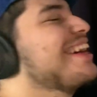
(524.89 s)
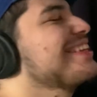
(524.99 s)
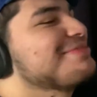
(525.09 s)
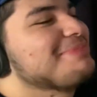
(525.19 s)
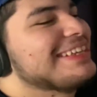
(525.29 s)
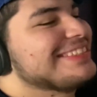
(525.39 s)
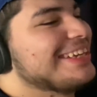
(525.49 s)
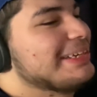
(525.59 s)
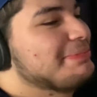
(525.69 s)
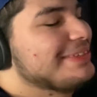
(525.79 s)
that is messed
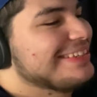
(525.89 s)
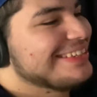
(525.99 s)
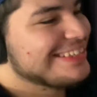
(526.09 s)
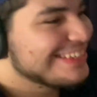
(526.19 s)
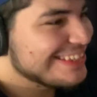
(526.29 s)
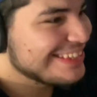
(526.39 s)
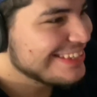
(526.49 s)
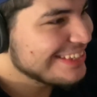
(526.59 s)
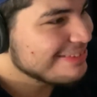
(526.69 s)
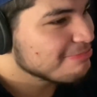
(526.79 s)
up.
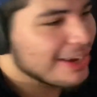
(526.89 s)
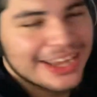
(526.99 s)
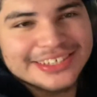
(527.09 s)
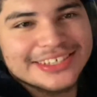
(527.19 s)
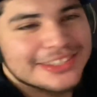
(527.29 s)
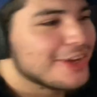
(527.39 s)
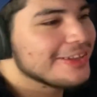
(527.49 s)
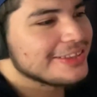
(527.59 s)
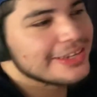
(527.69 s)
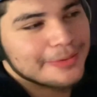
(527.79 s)
Well, actually,
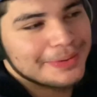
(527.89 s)
they'll